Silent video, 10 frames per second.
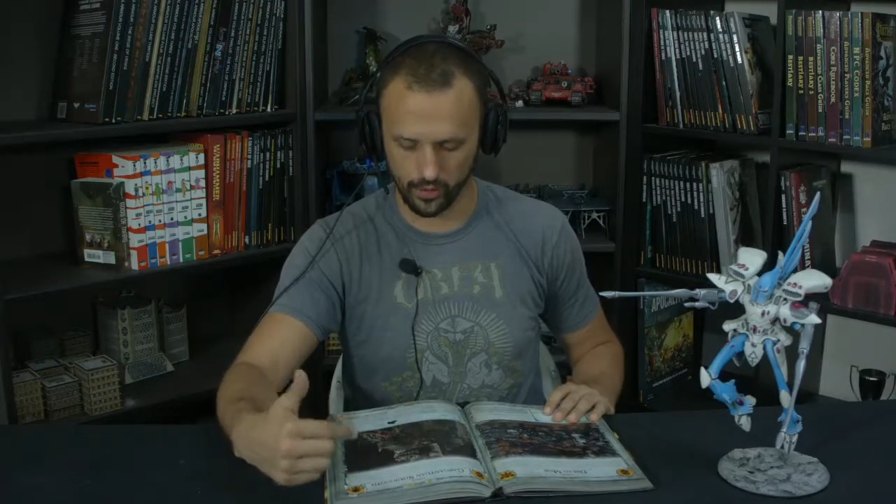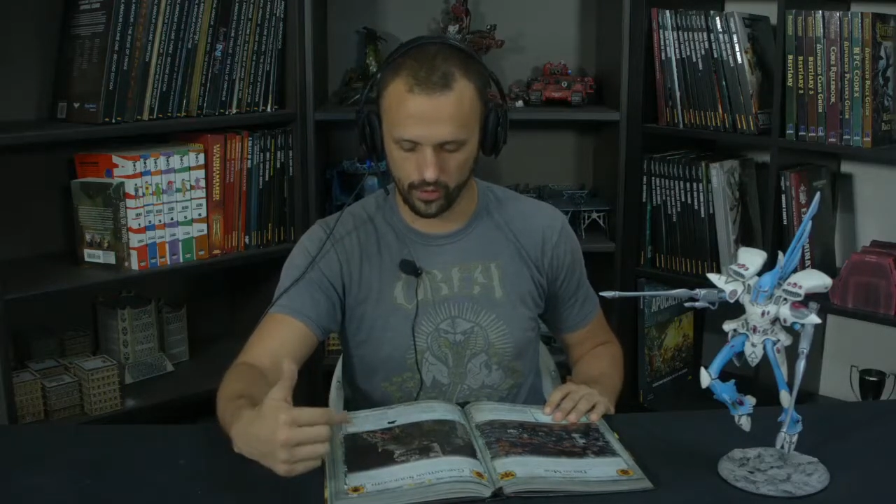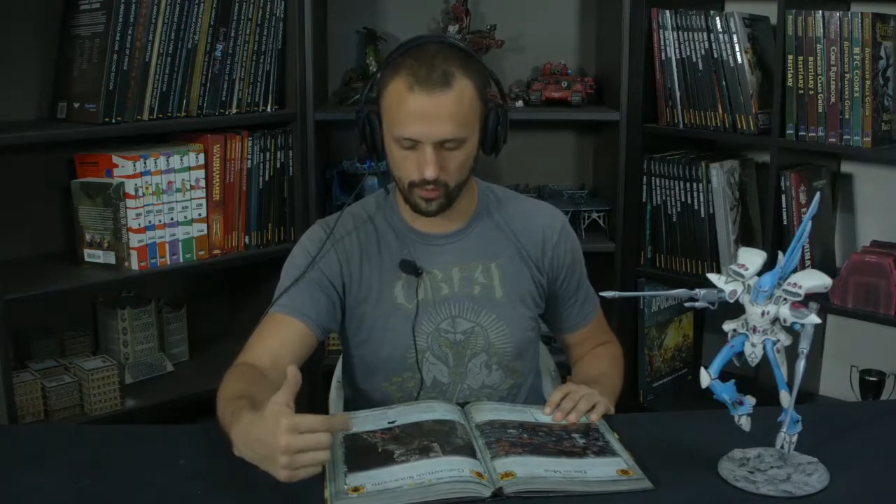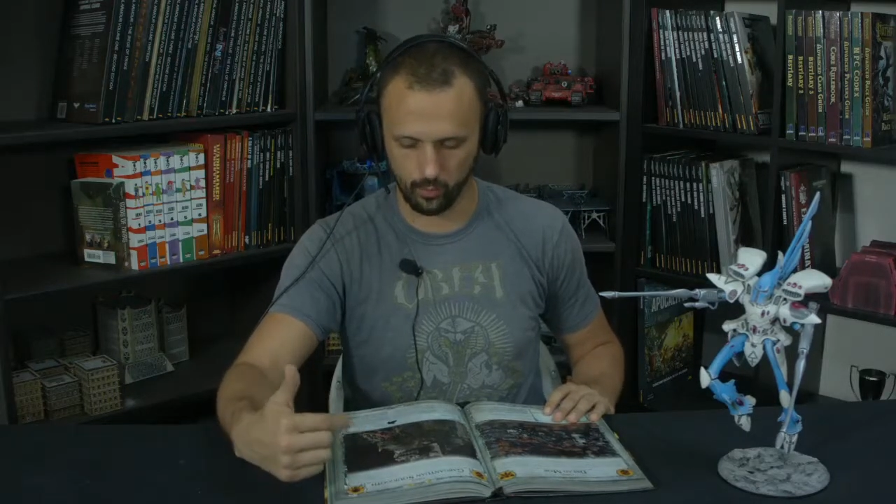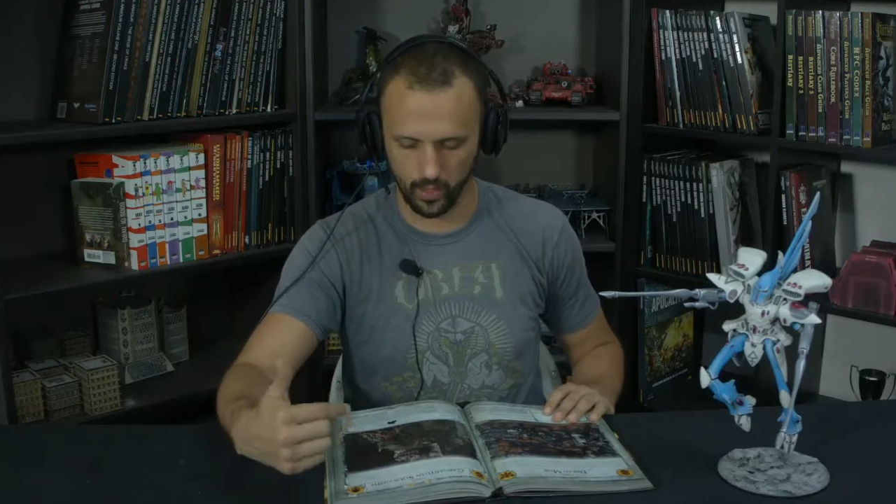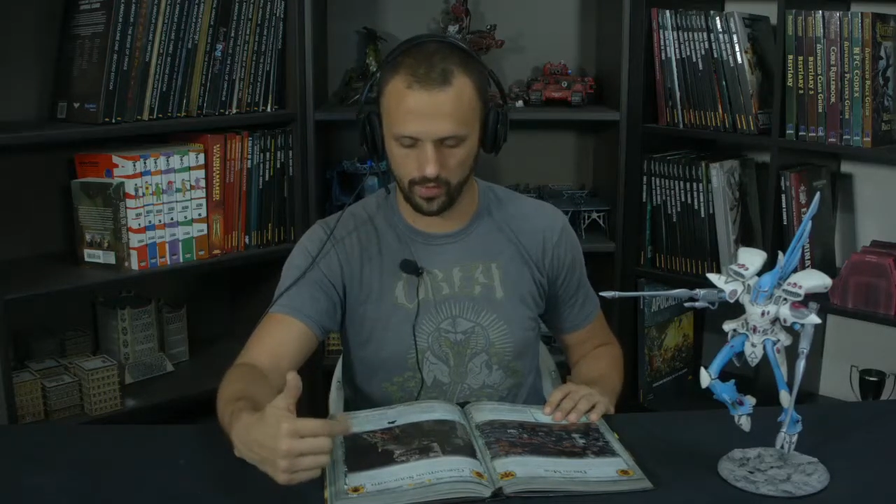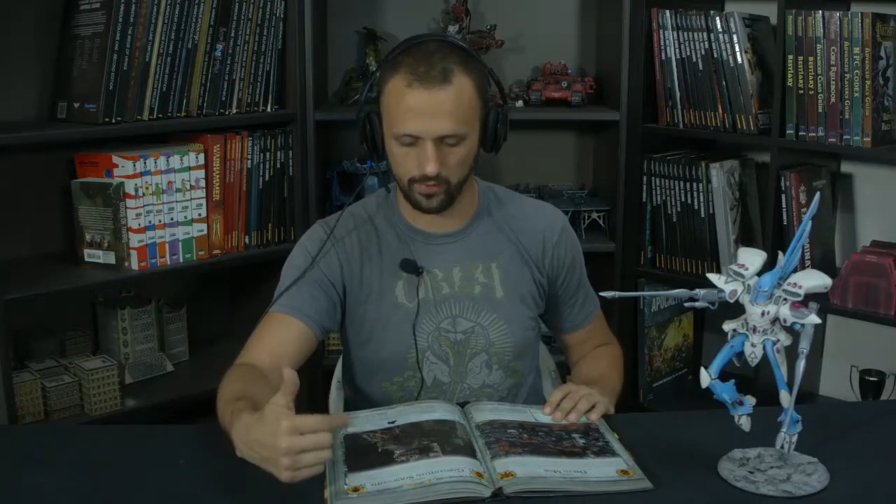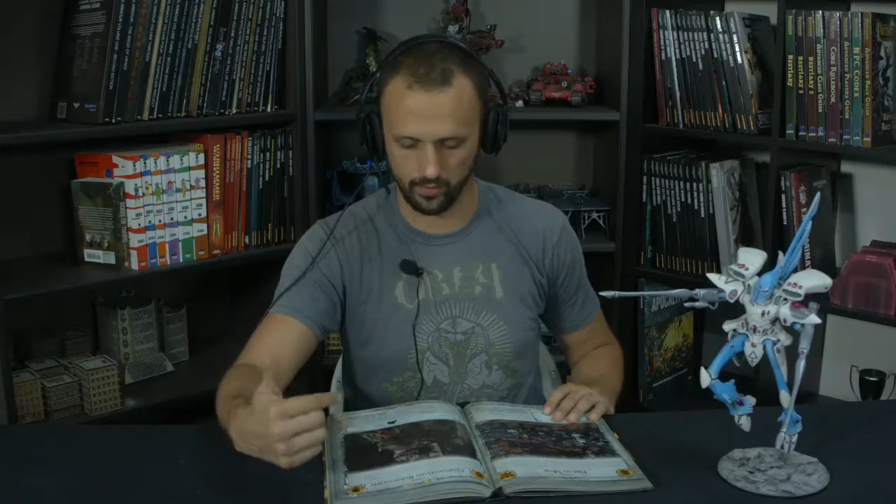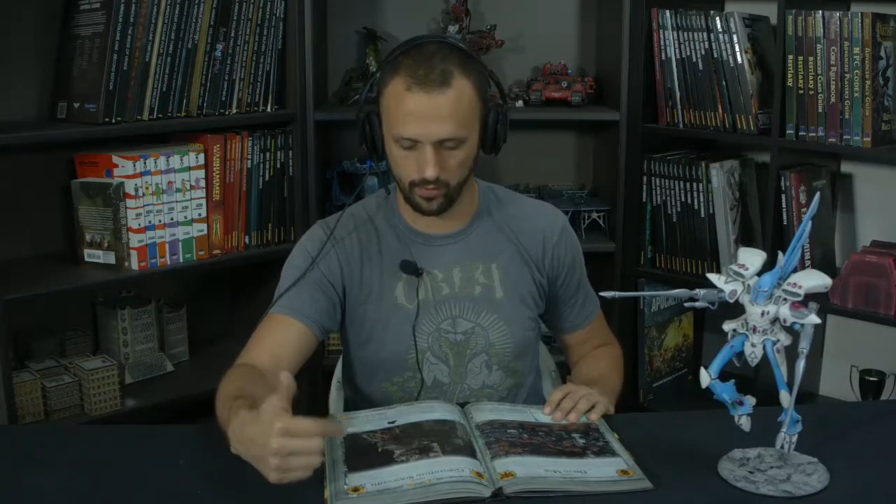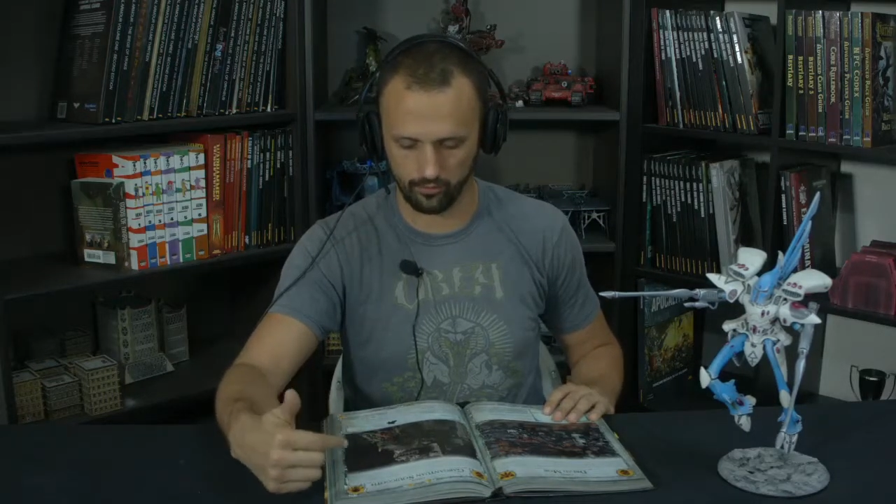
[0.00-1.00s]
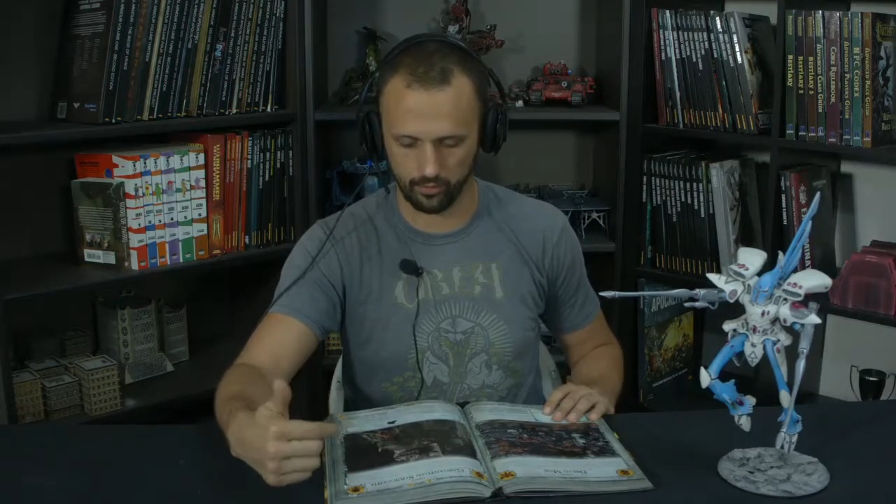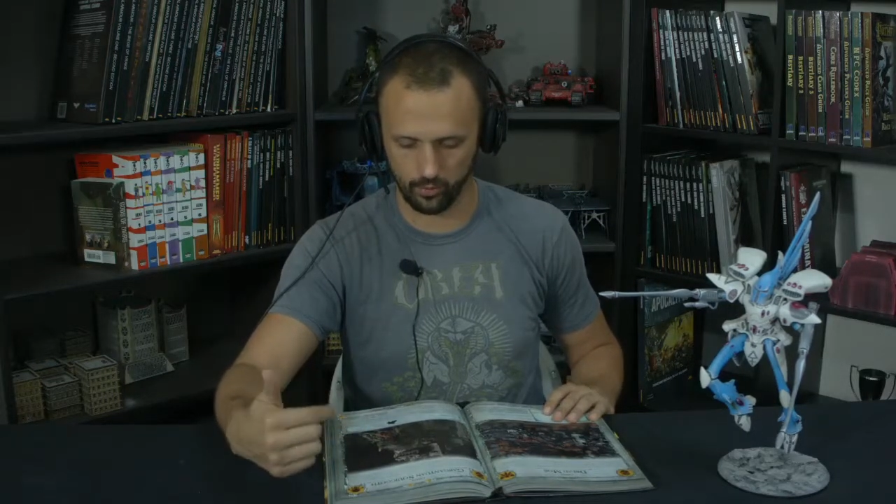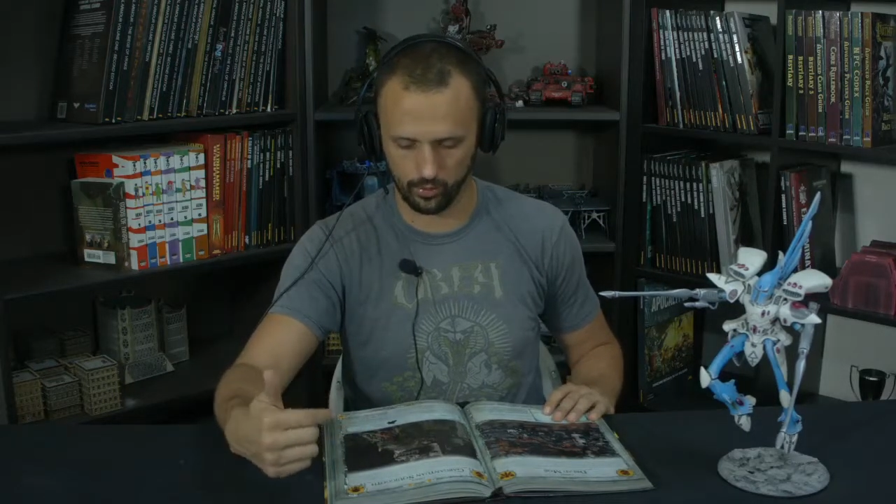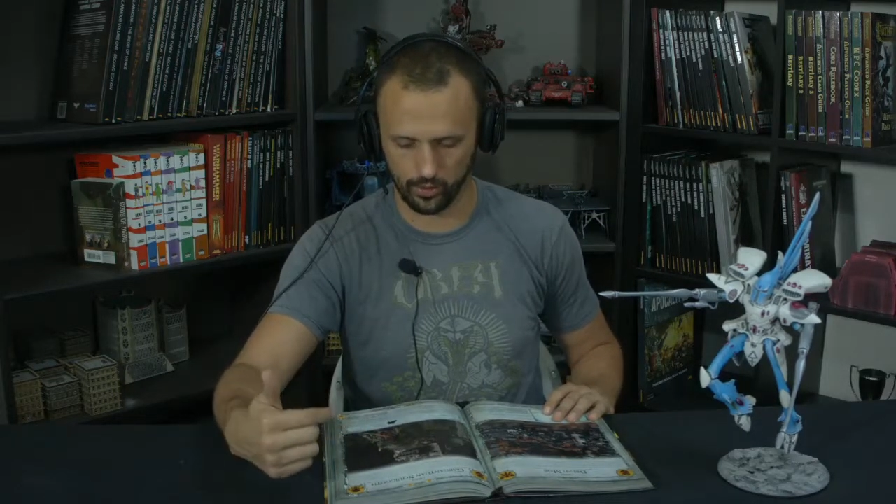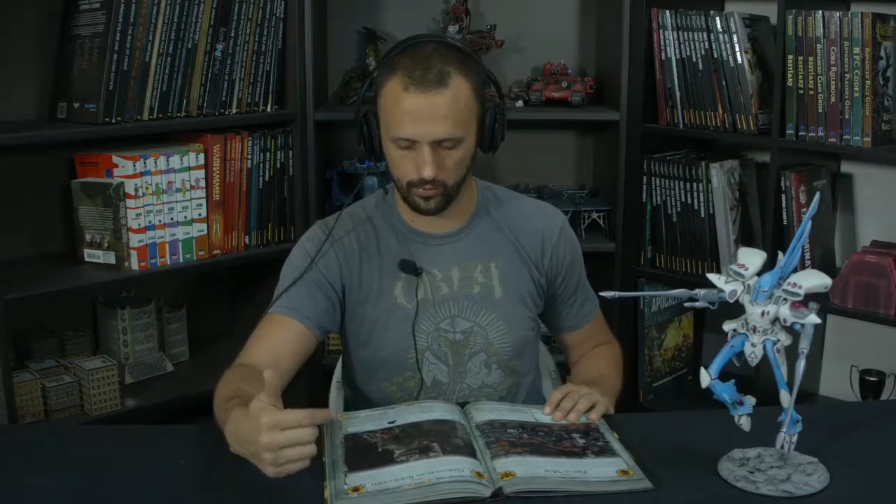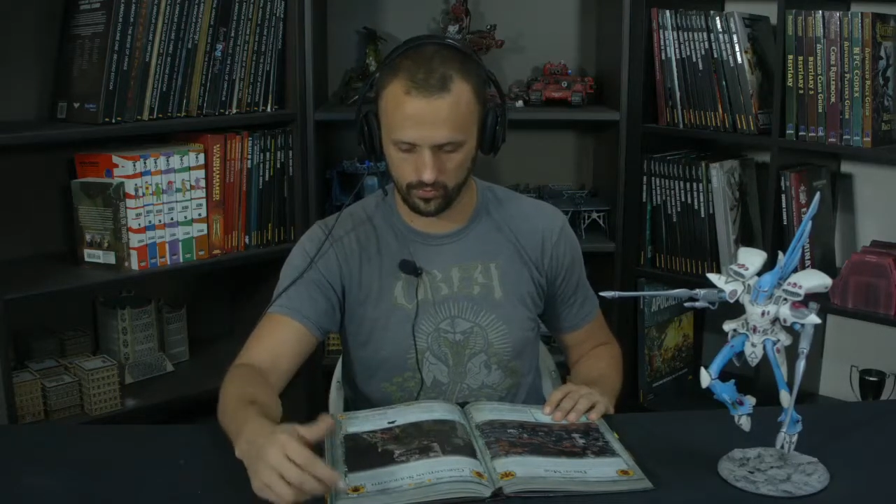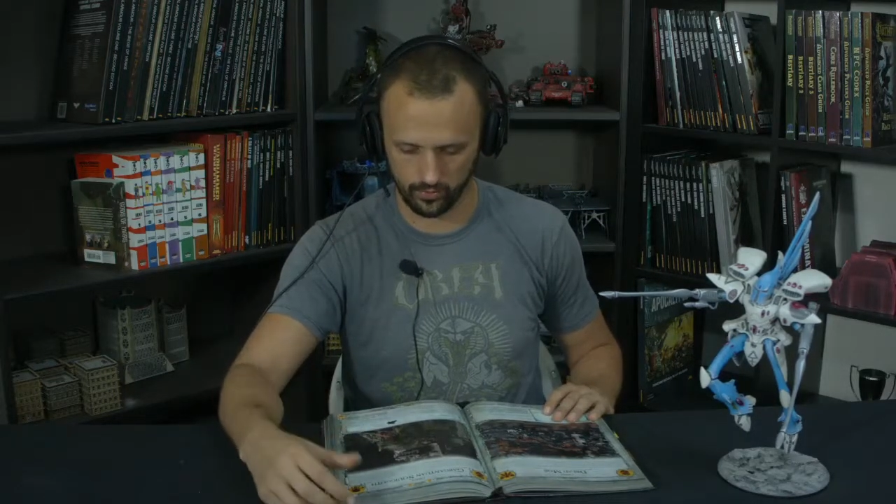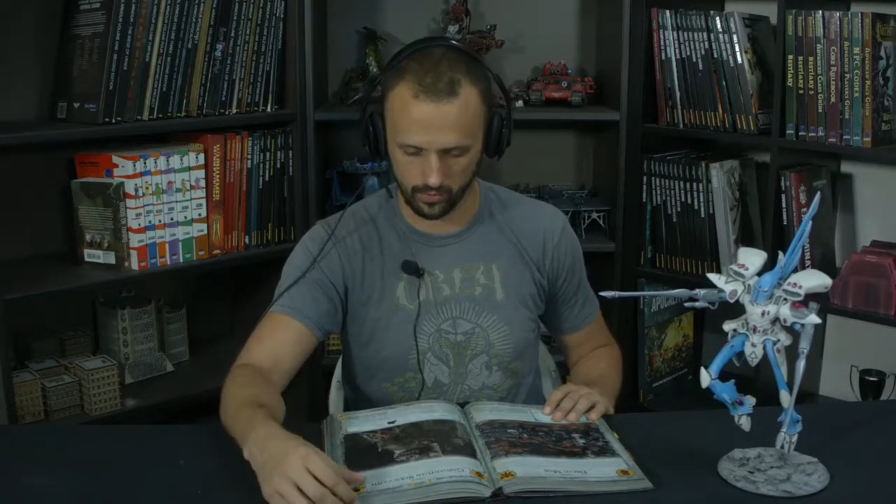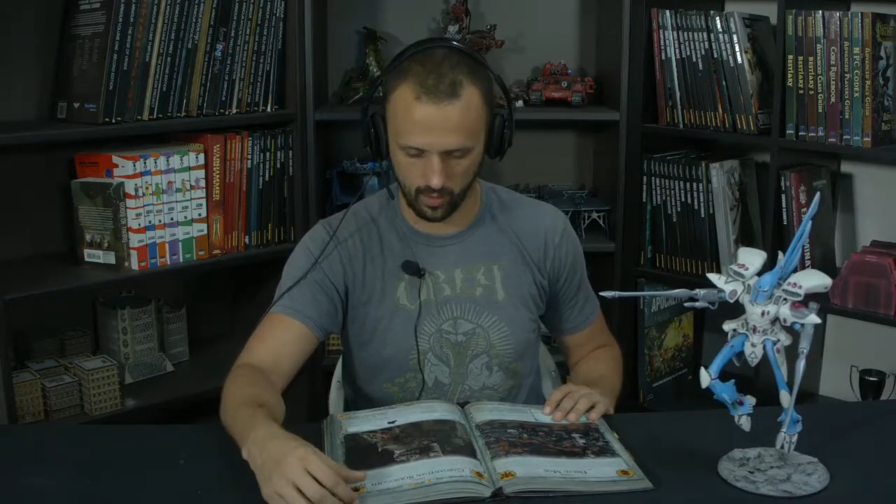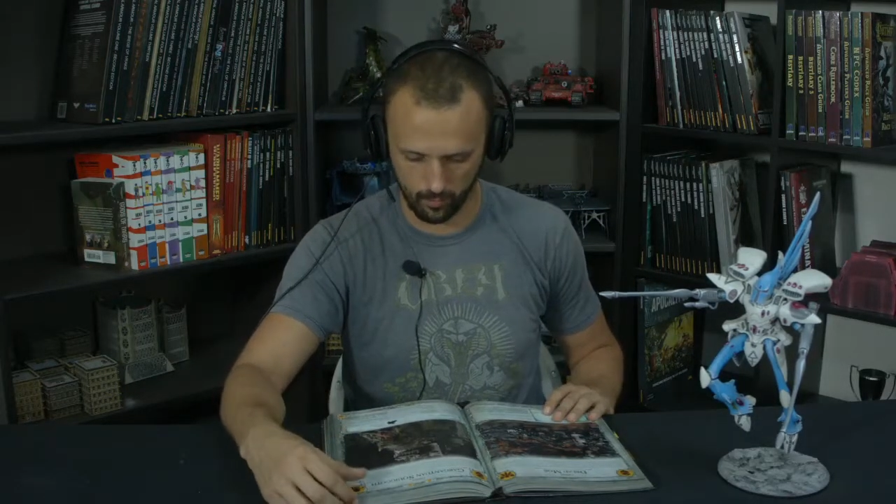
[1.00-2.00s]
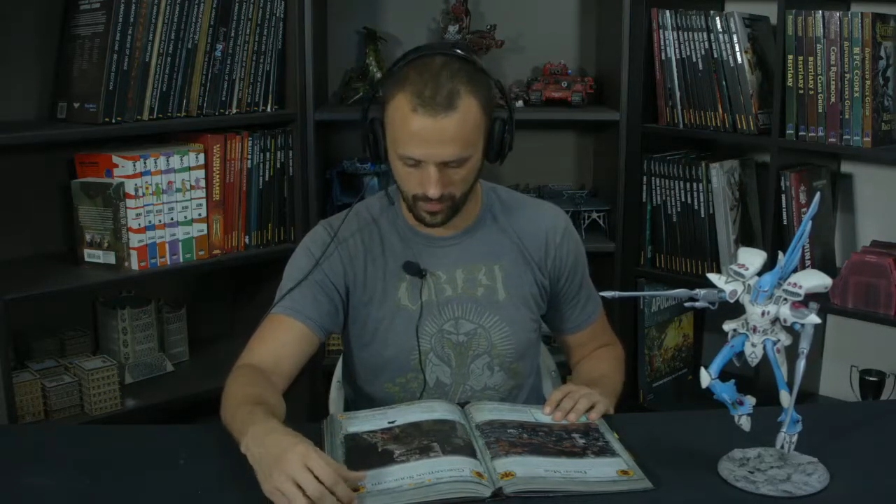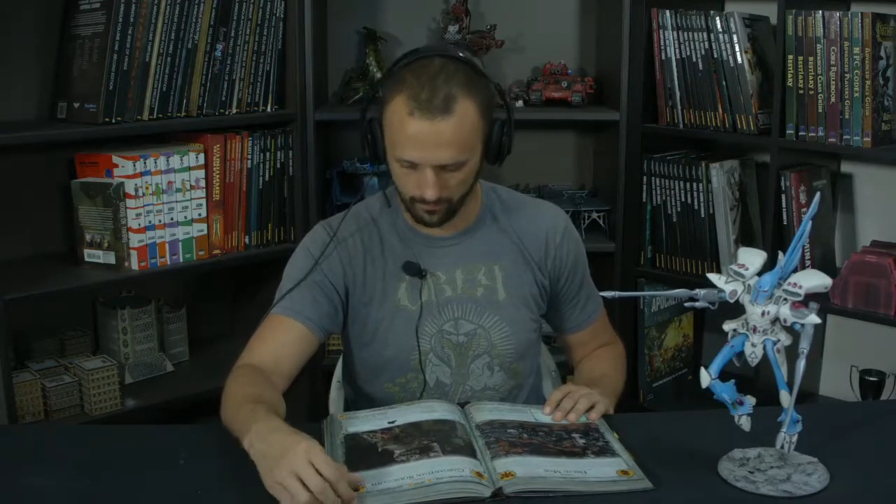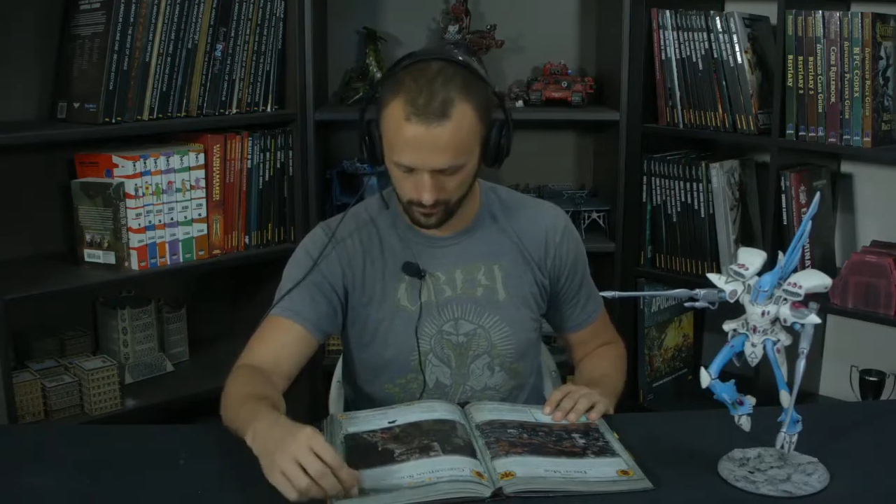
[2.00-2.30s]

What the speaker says: good way to deliver orc units into combat.